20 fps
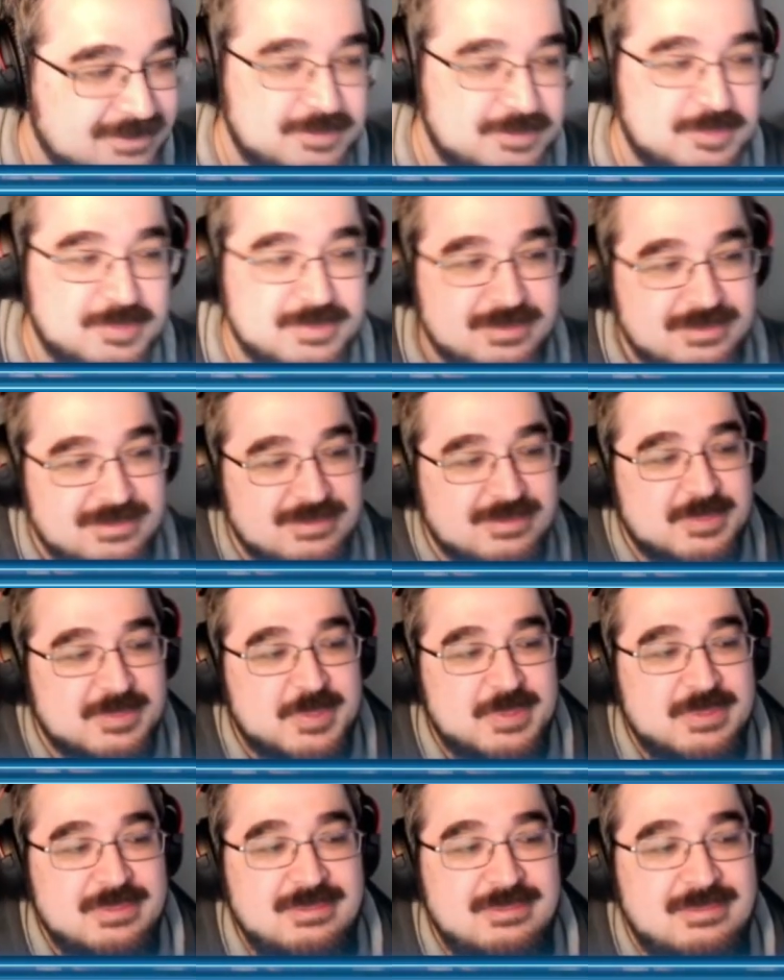So like
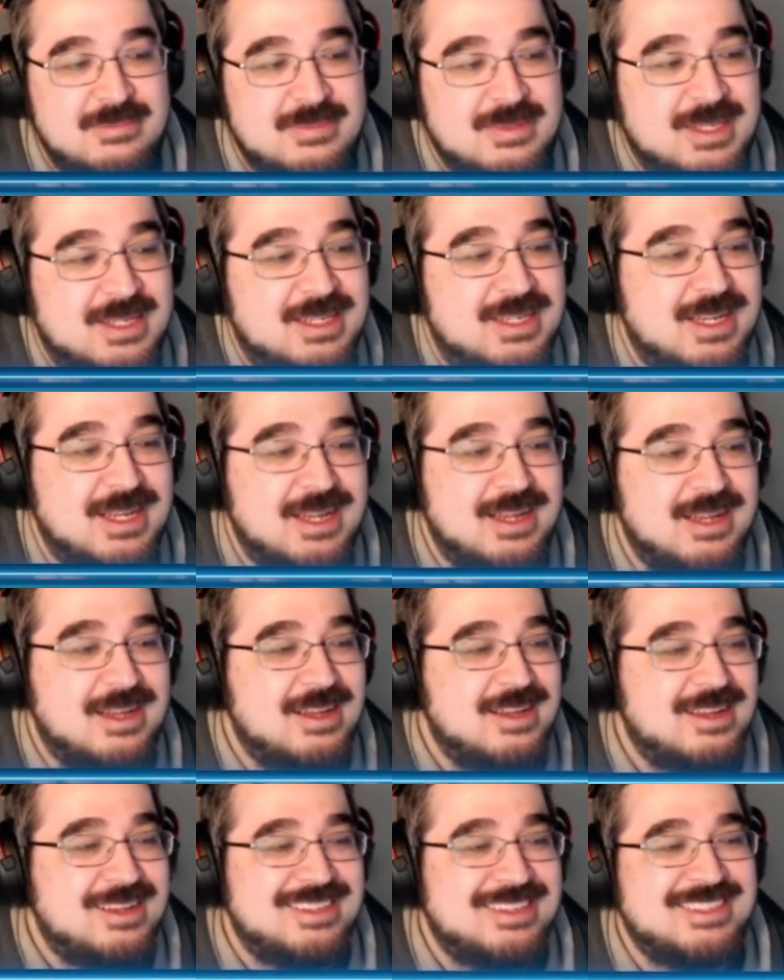I got to ask him like, do
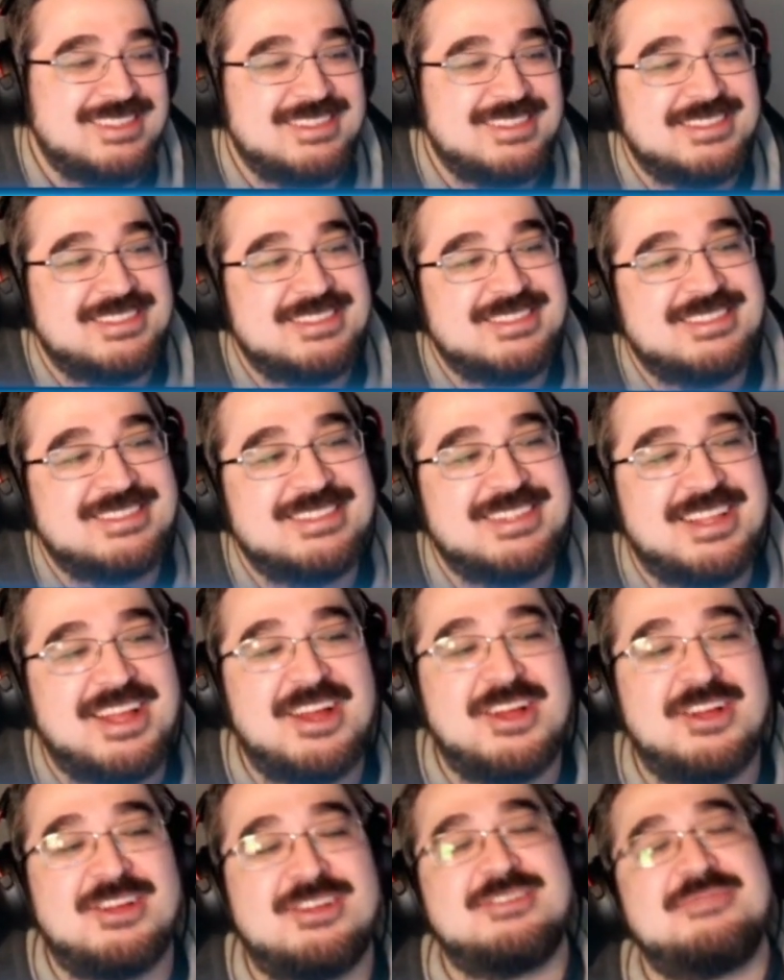French fries really come from
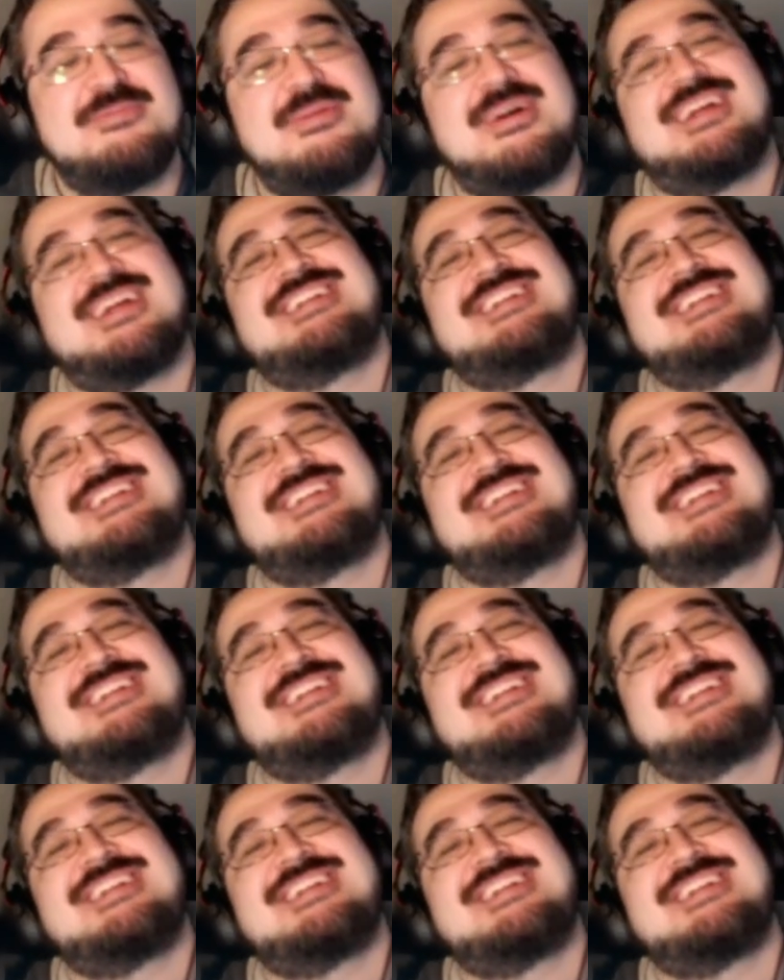France?